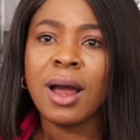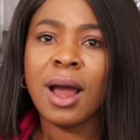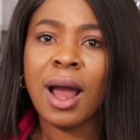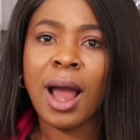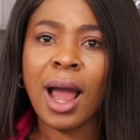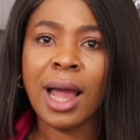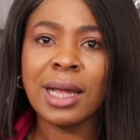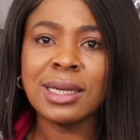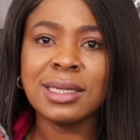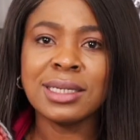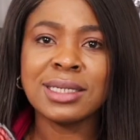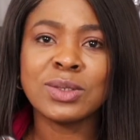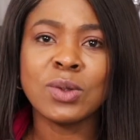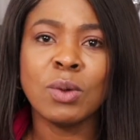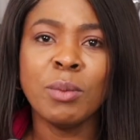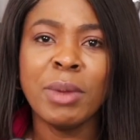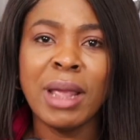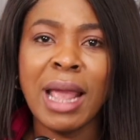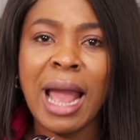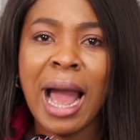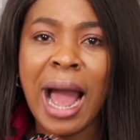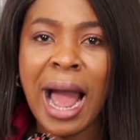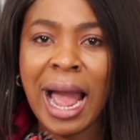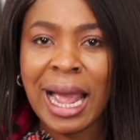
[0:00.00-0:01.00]
I need to
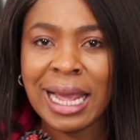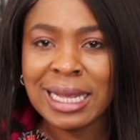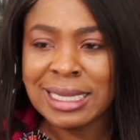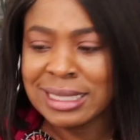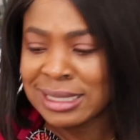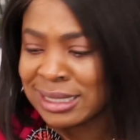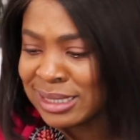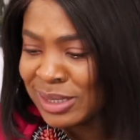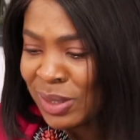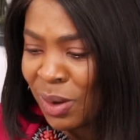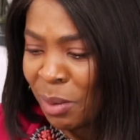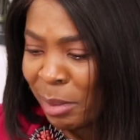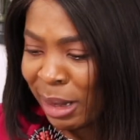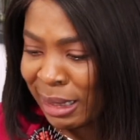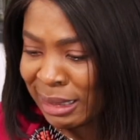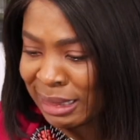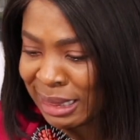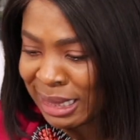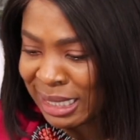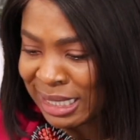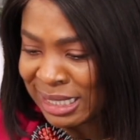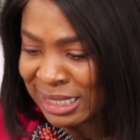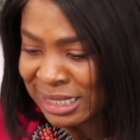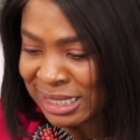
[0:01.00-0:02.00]
be hiding on my
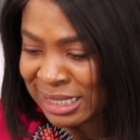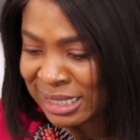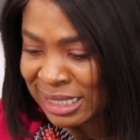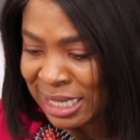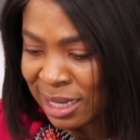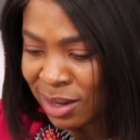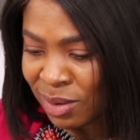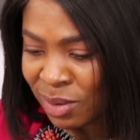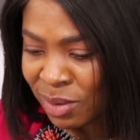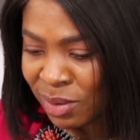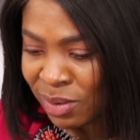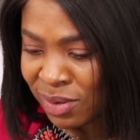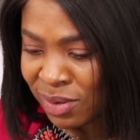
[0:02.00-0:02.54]
face now.